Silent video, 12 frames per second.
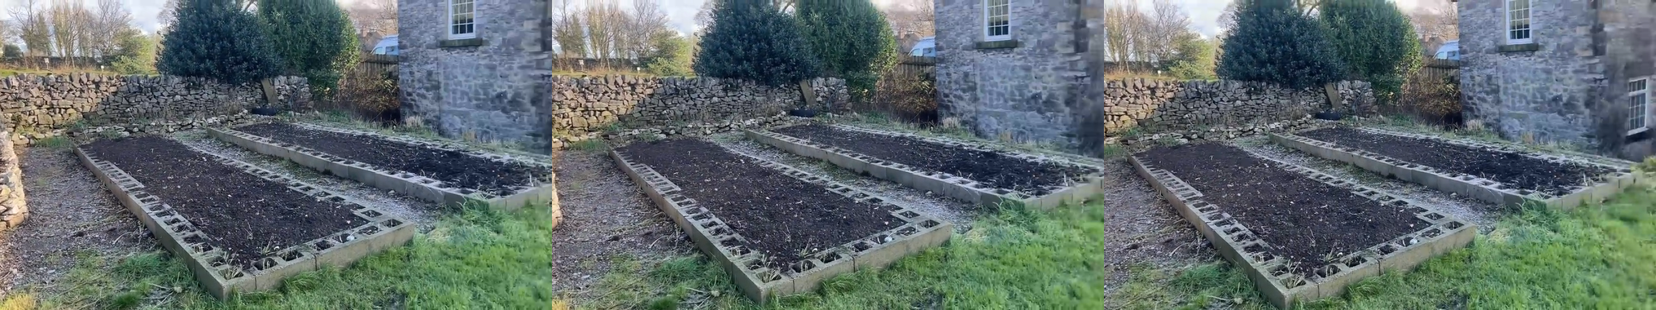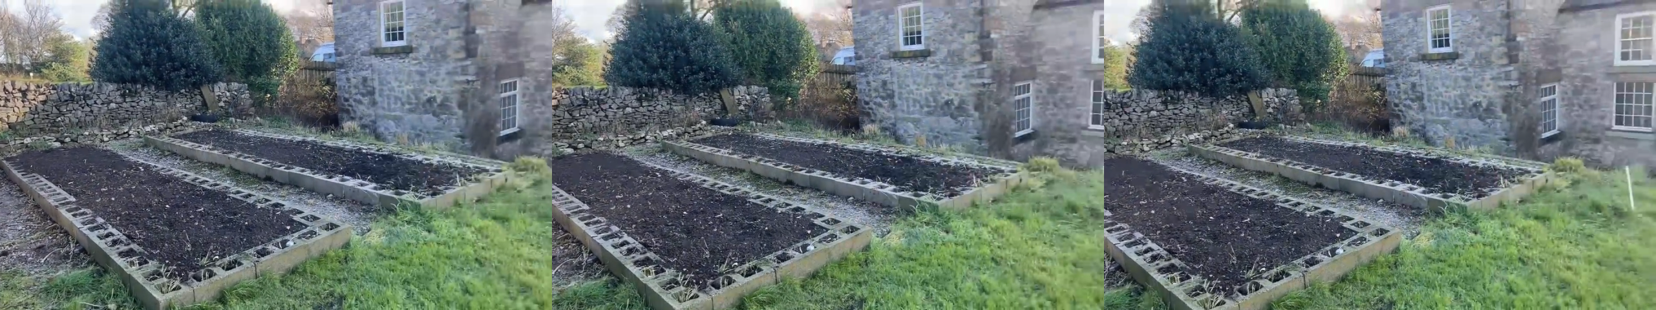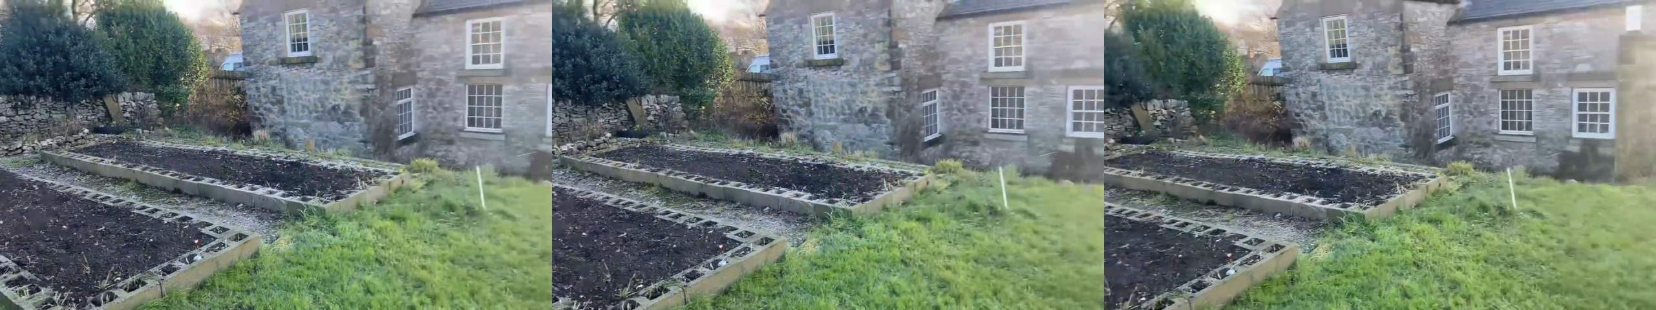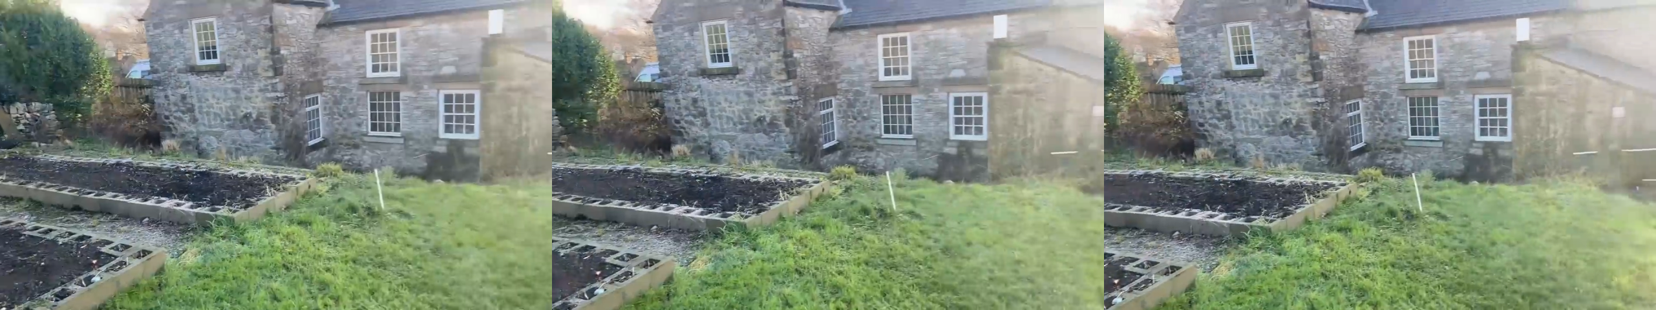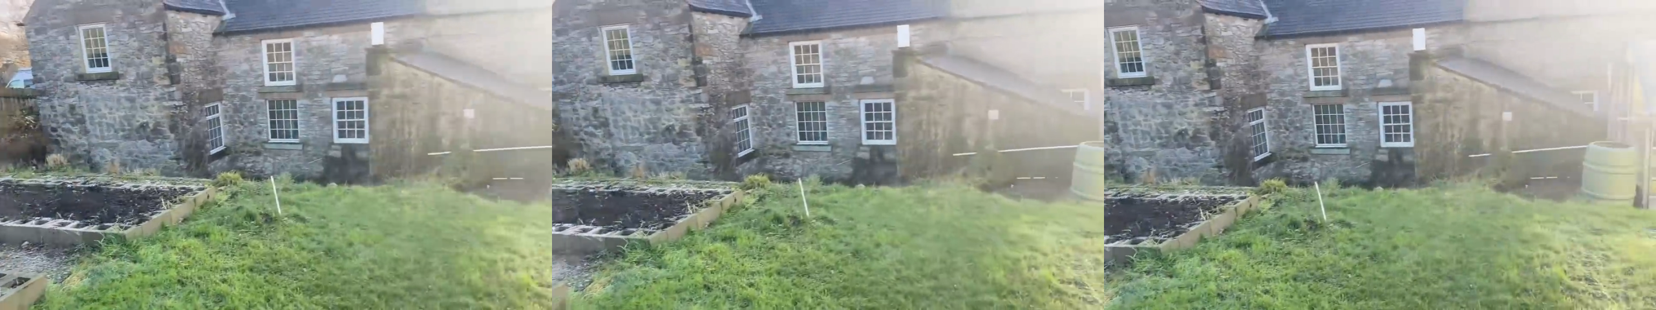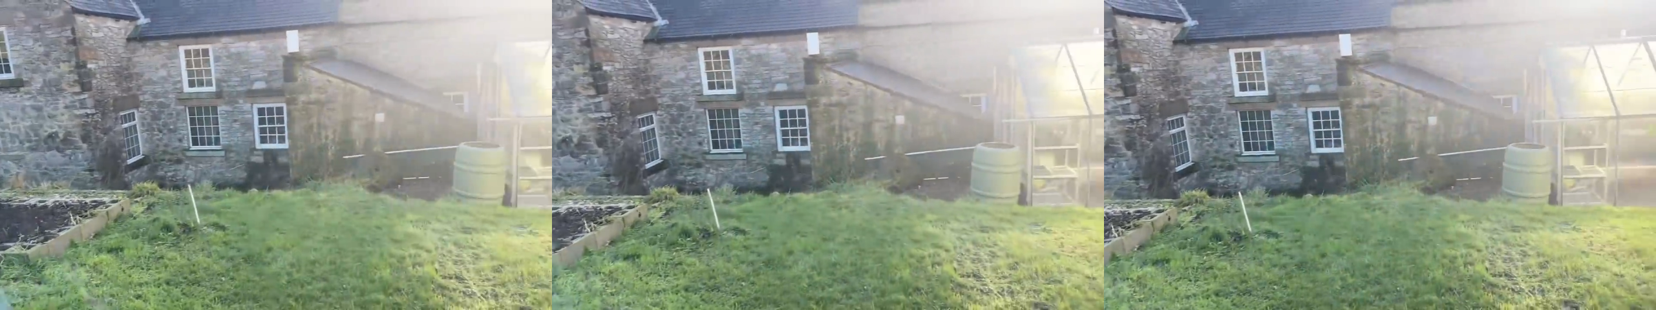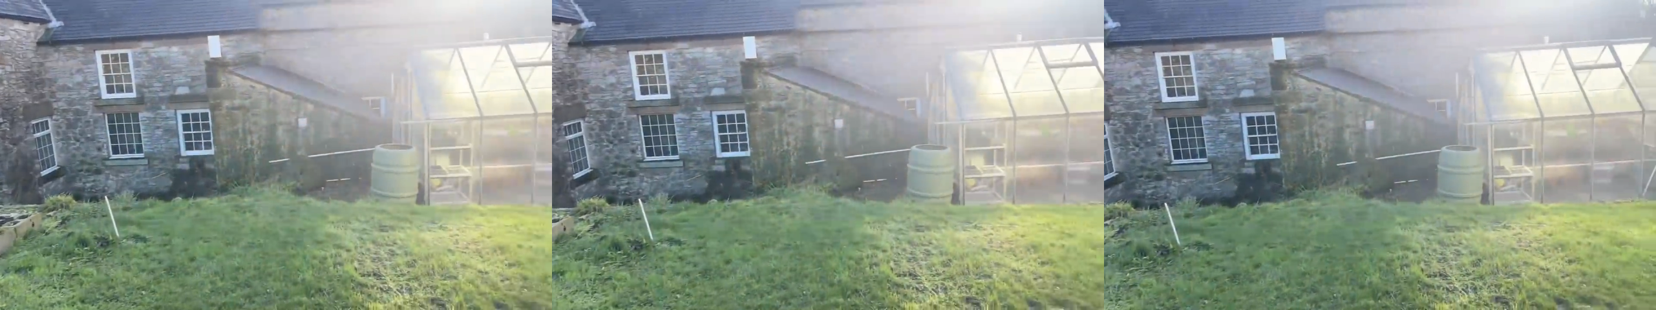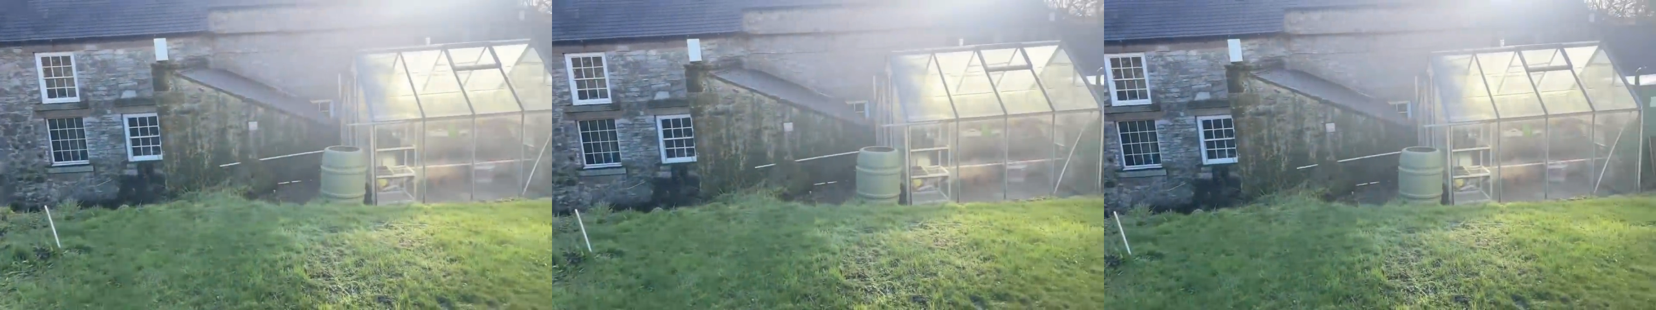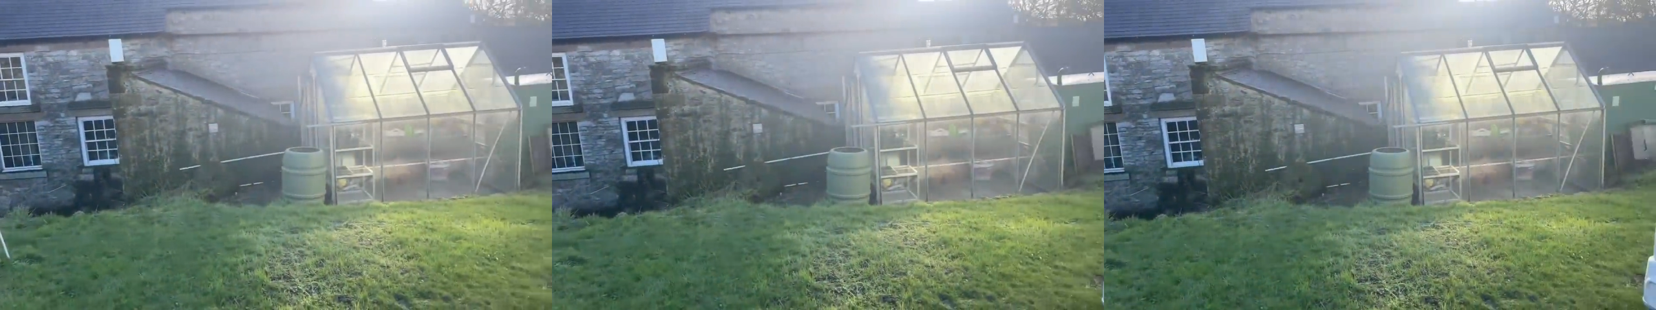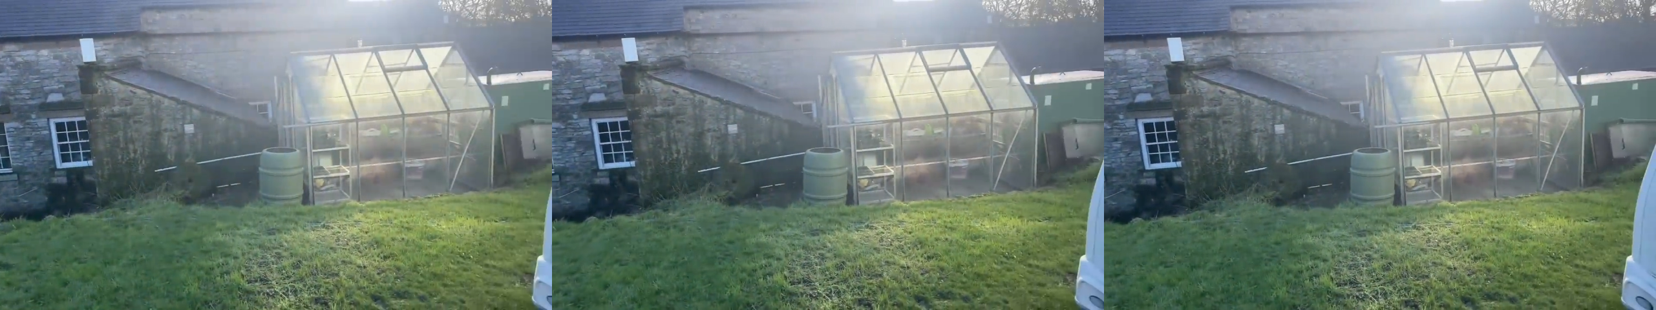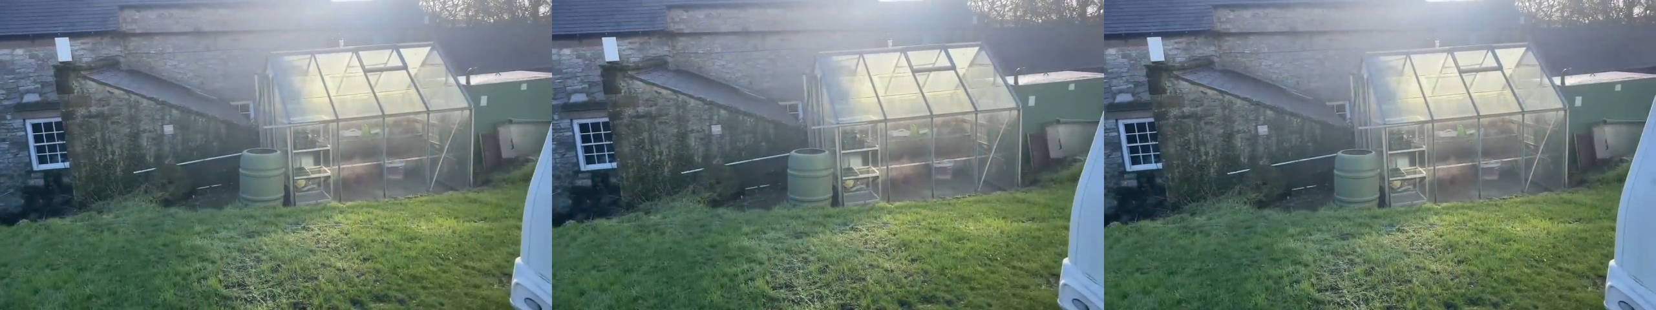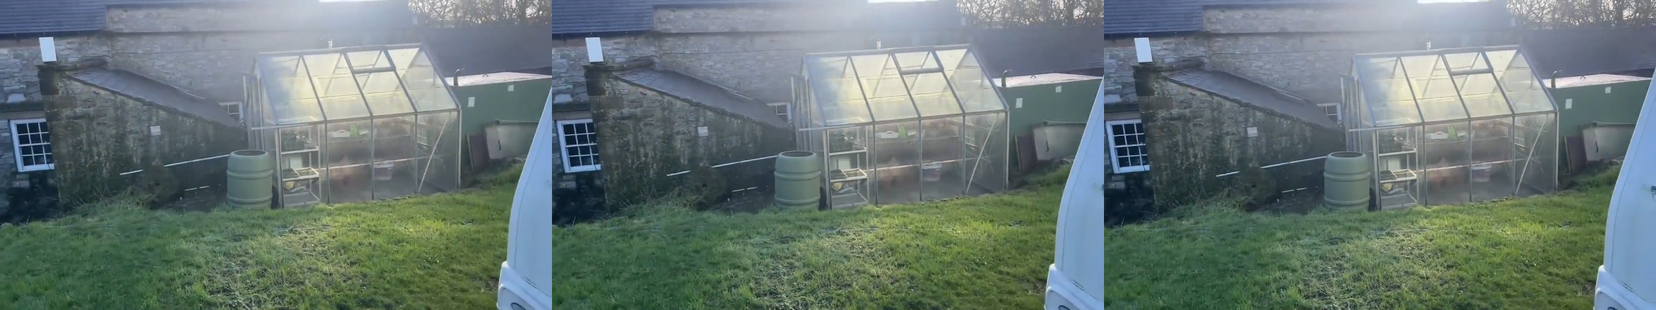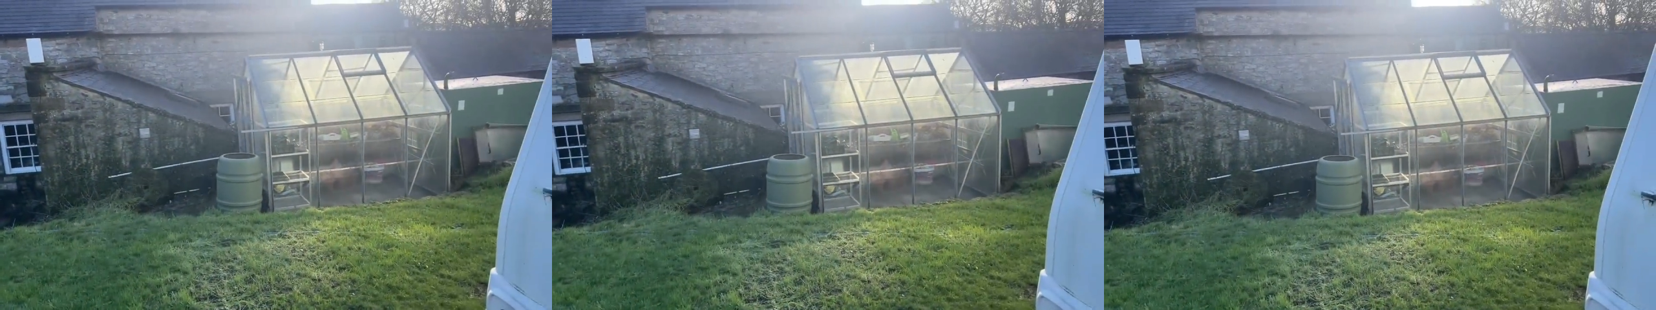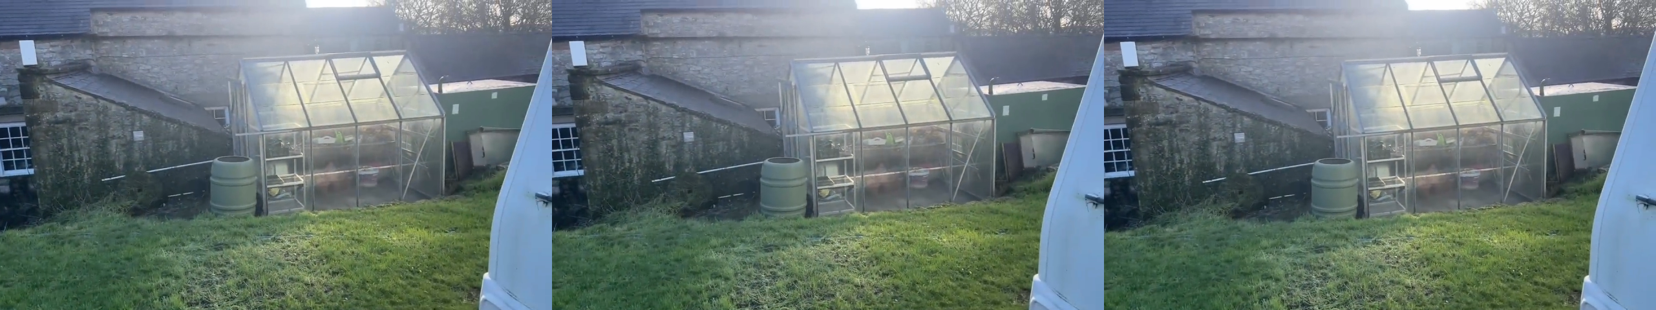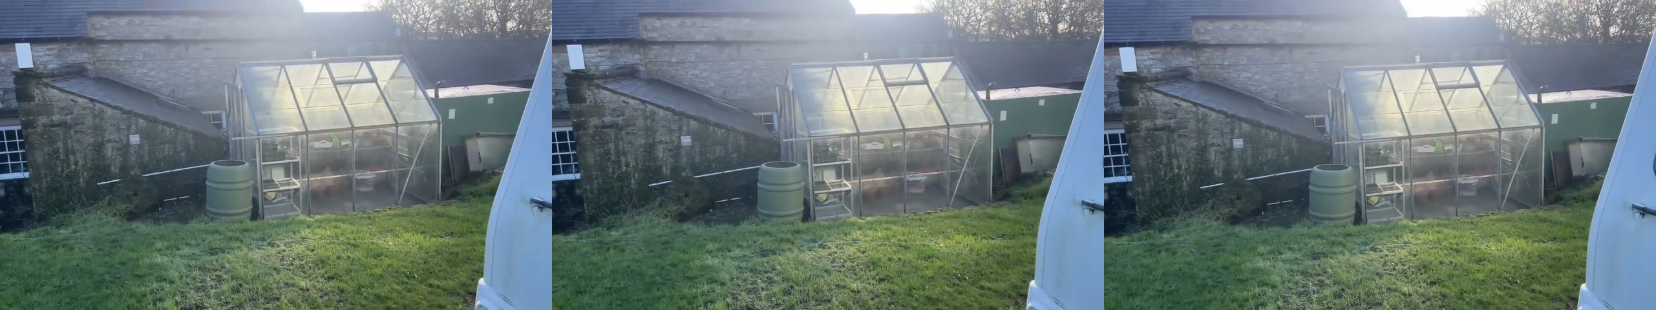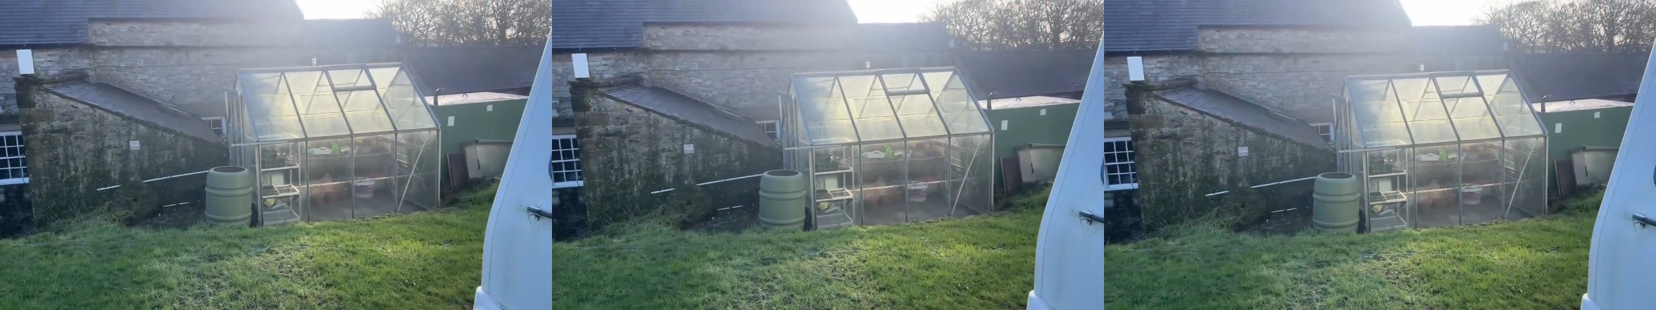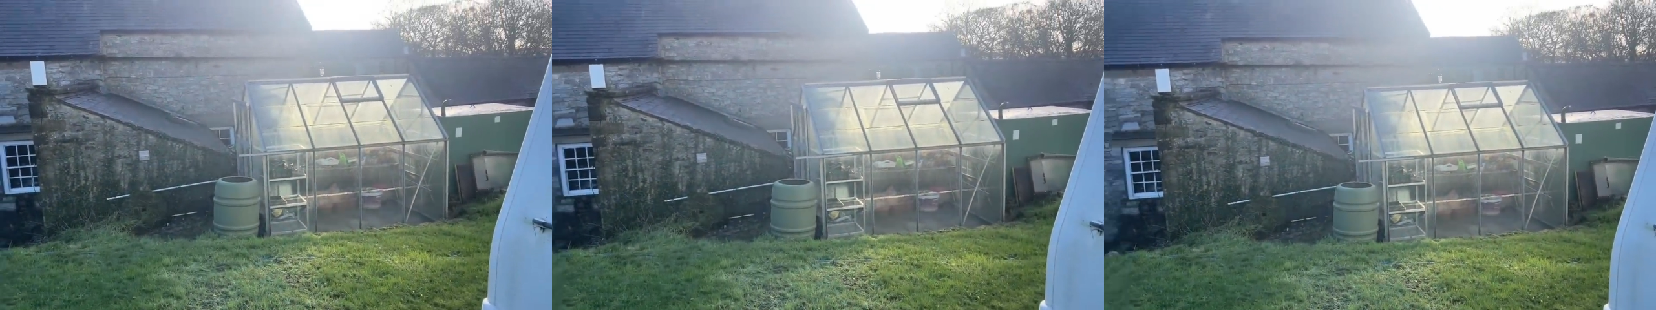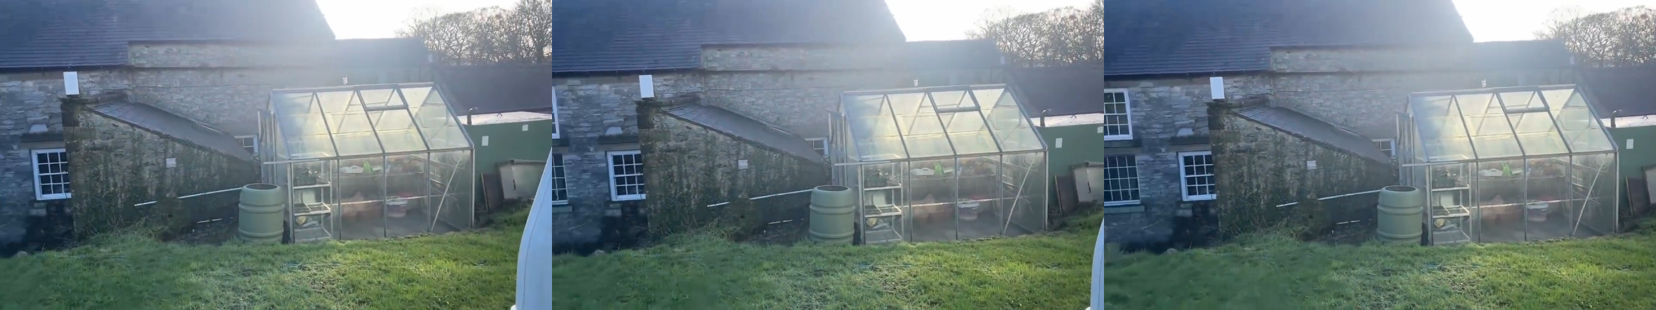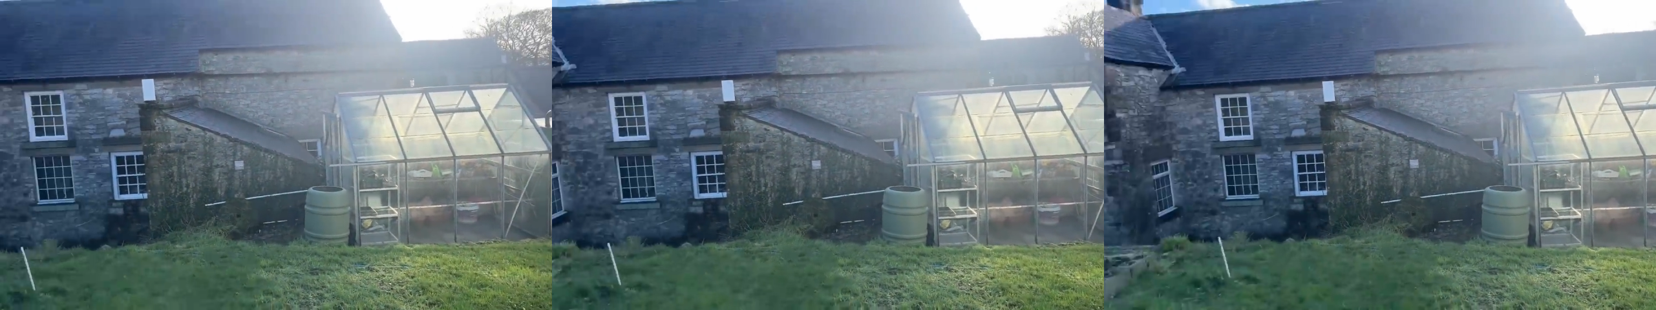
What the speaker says: No face is visible, so there are no lips to read.